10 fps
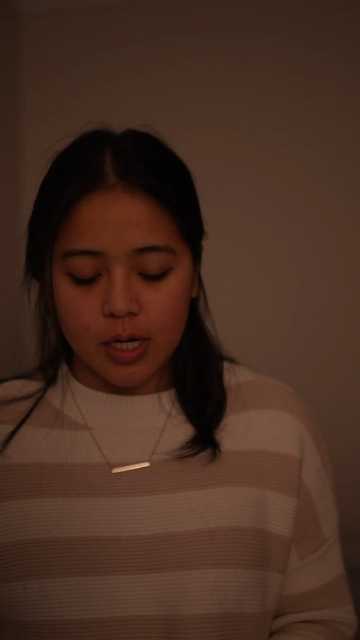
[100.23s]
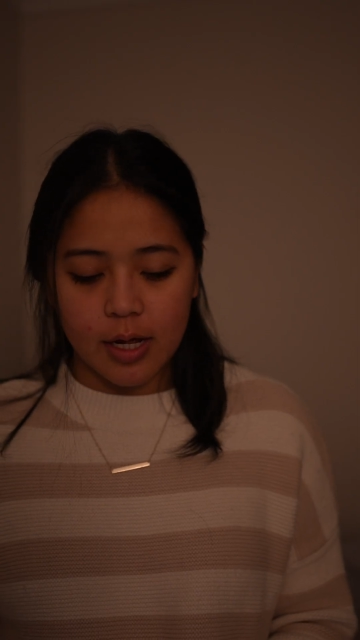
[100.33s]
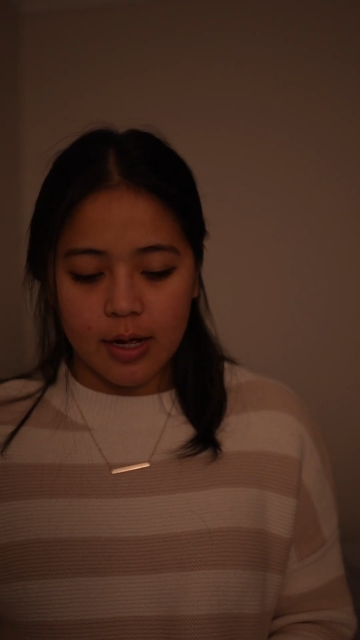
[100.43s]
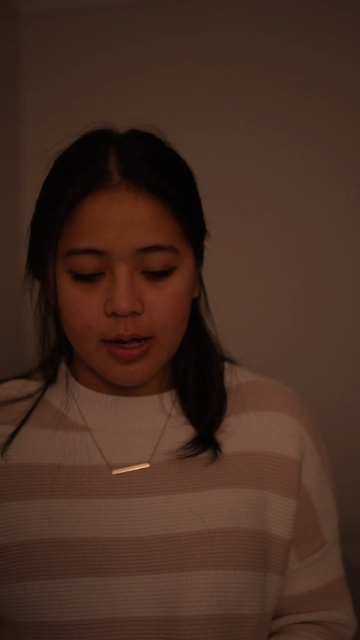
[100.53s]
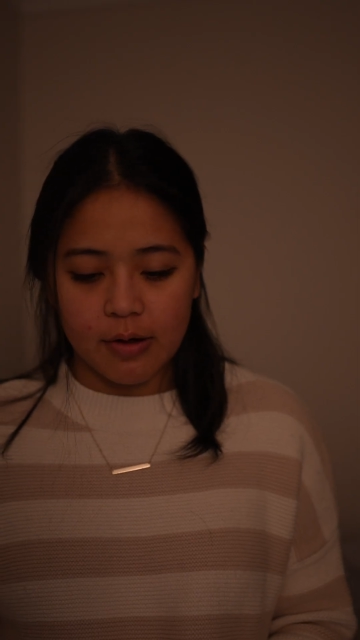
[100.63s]

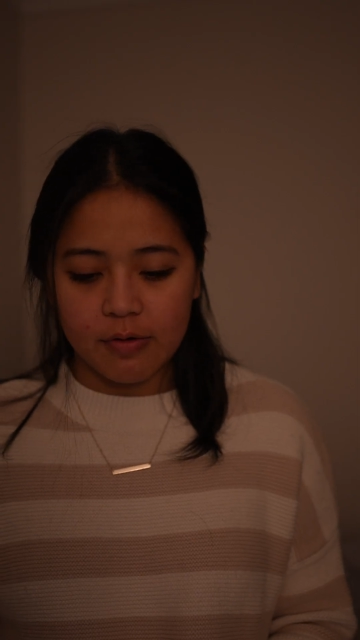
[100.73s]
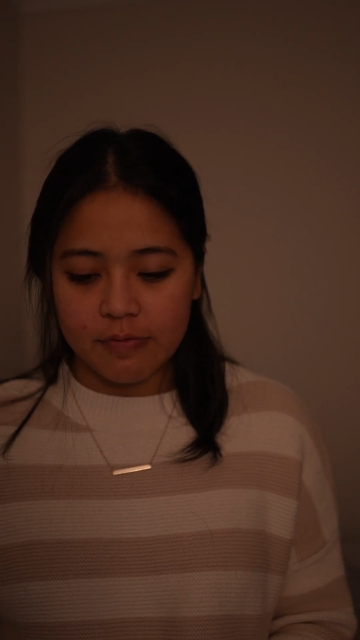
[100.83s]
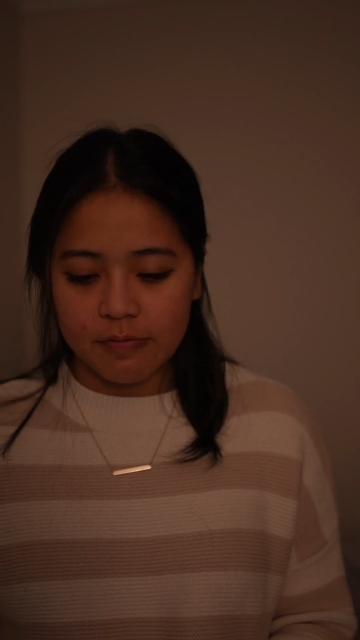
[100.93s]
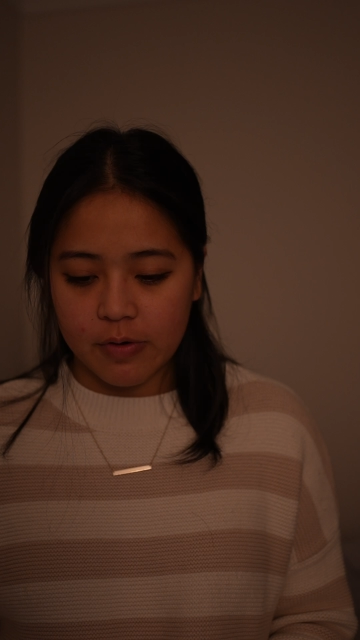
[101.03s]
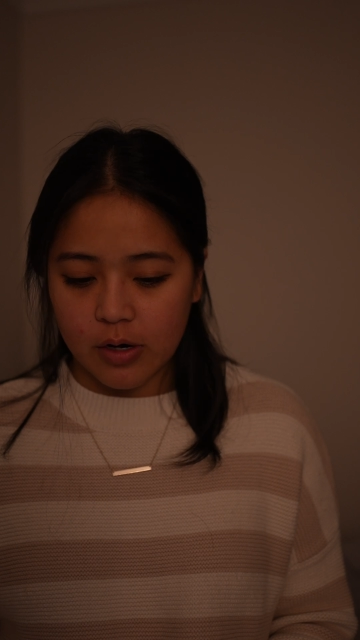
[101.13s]
how
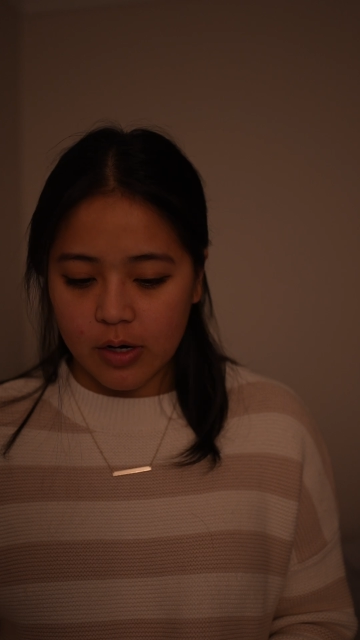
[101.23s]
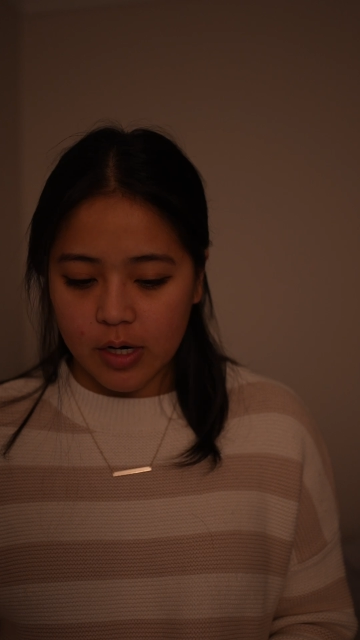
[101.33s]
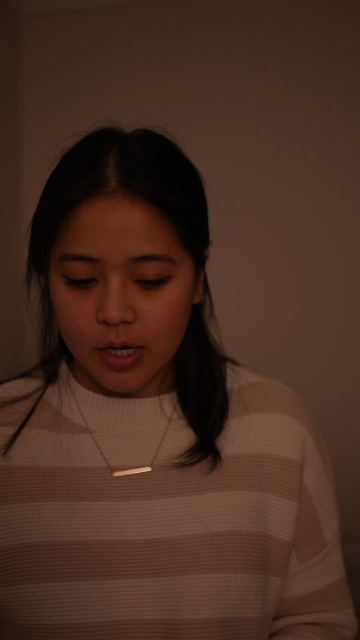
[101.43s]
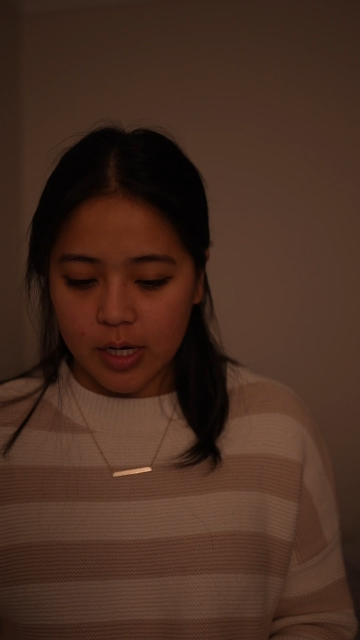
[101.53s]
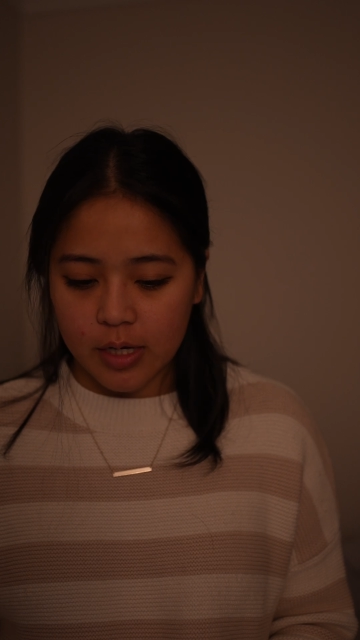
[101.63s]

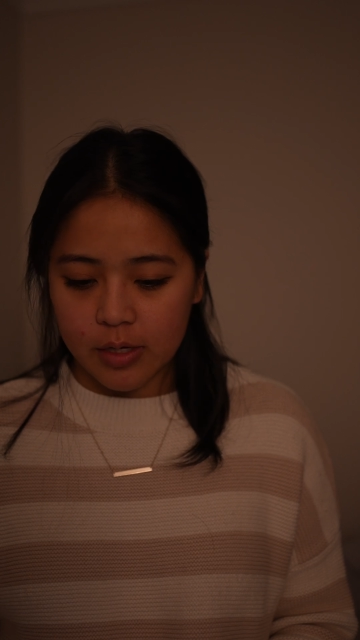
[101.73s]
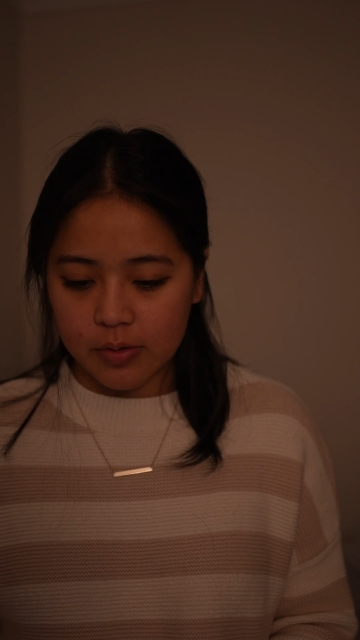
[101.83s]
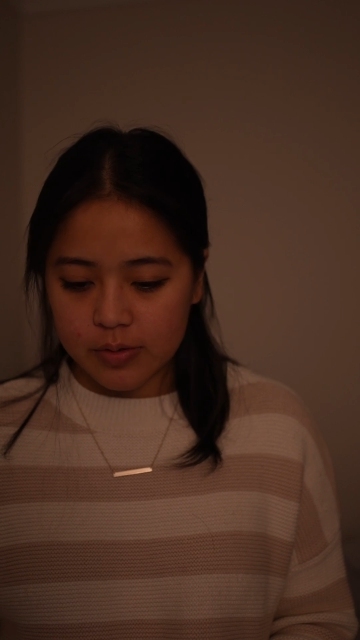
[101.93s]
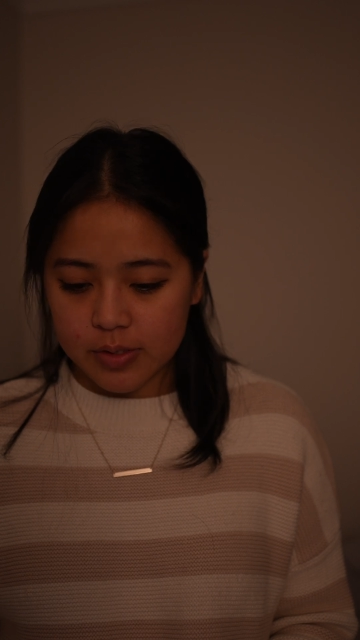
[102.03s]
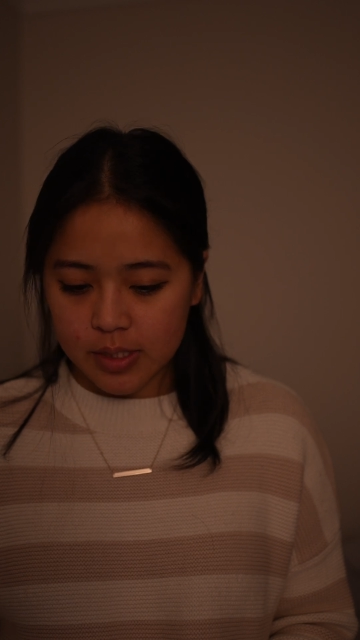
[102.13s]
far it
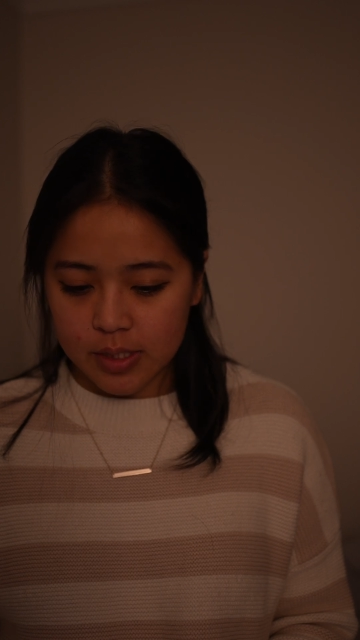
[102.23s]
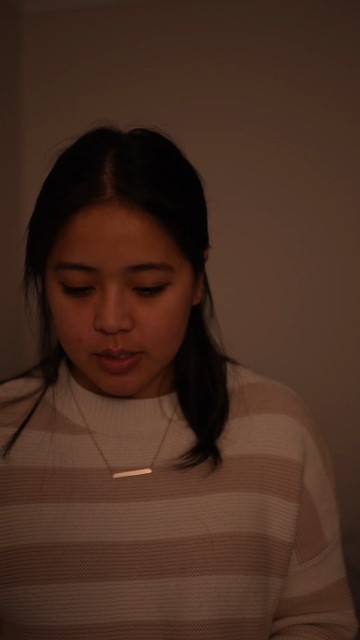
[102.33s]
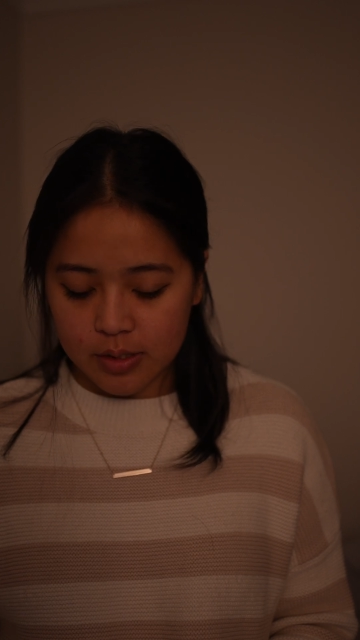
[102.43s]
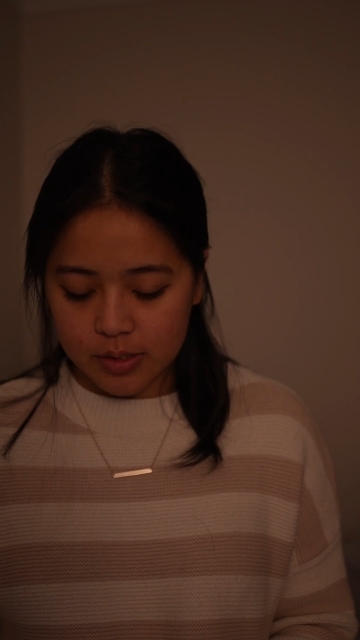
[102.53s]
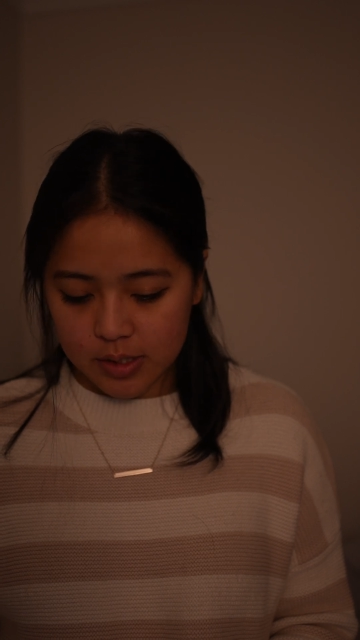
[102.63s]
goes in
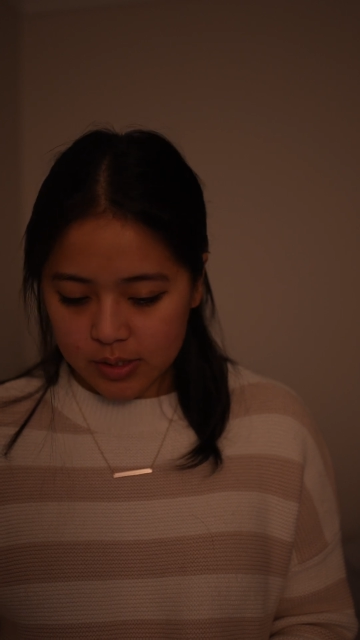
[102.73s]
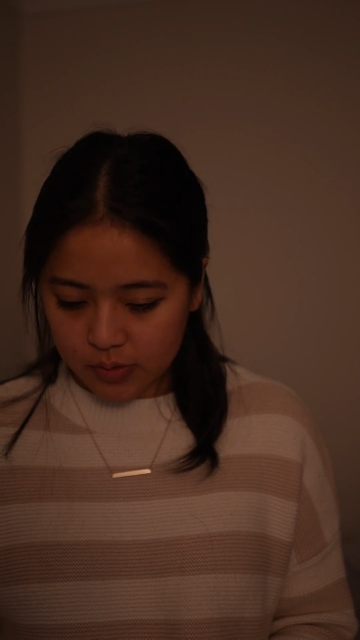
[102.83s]
on these